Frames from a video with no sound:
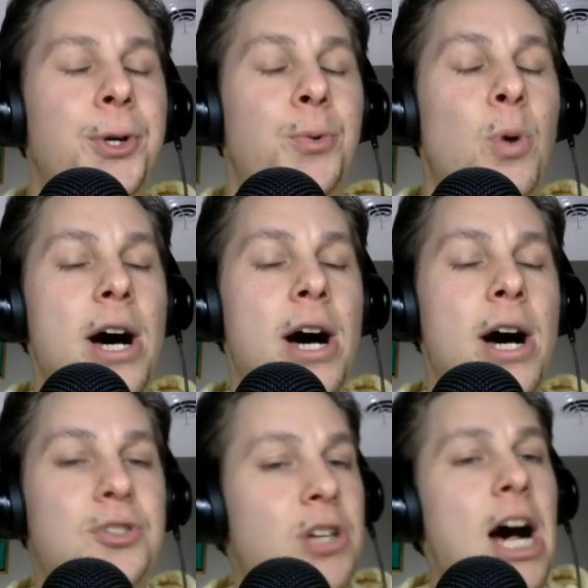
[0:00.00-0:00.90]

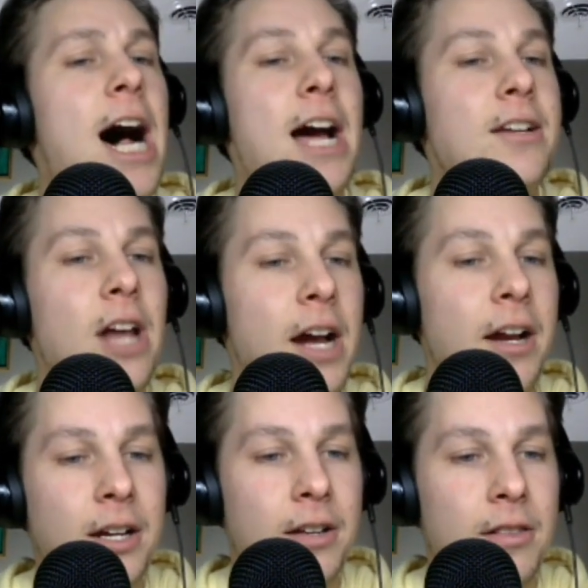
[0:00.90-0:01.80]
was
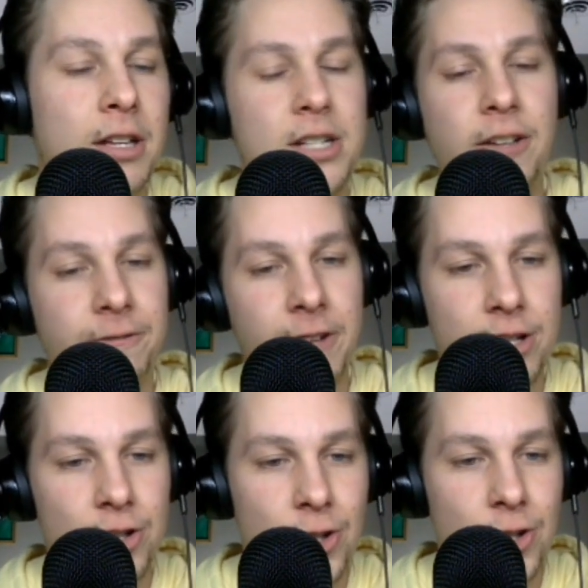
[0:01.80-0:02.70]
highlighting the
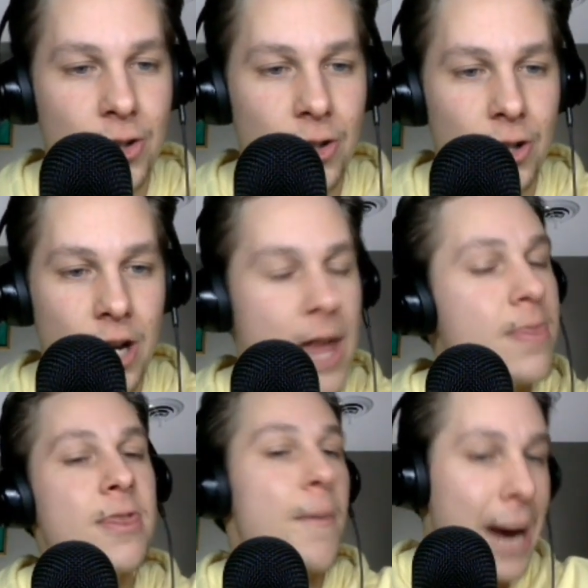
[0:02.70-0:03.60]
defense
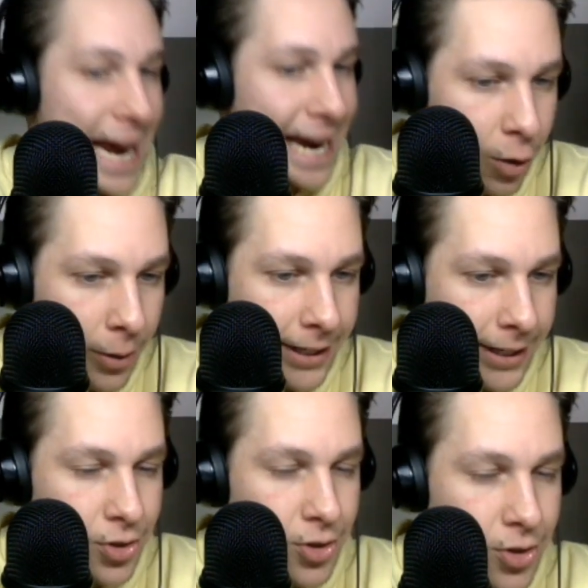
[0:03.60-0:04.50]
and the
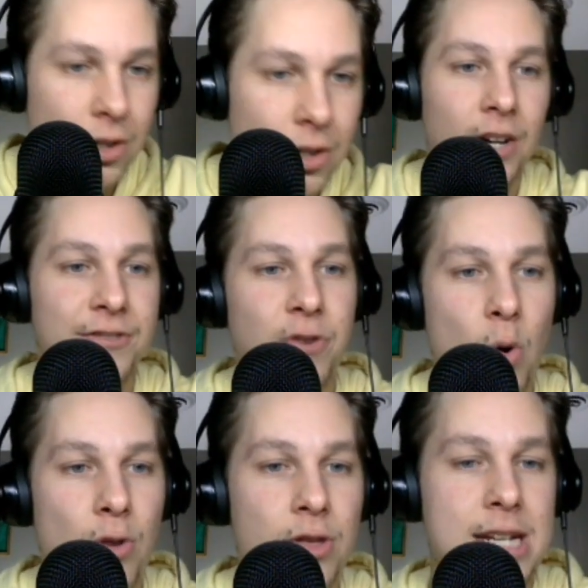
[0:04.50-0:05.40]
pairings
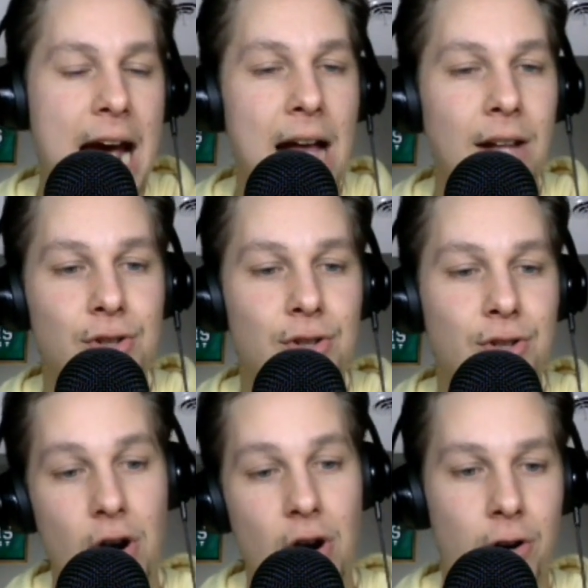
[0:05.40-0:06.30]
for the Dallas
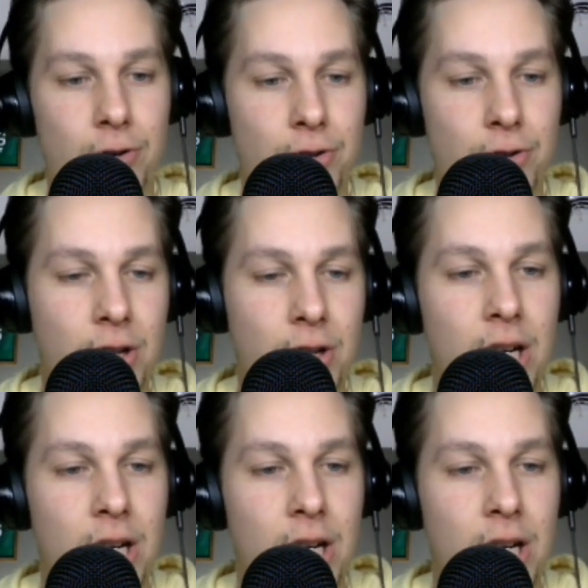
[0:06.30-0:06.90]
Stars,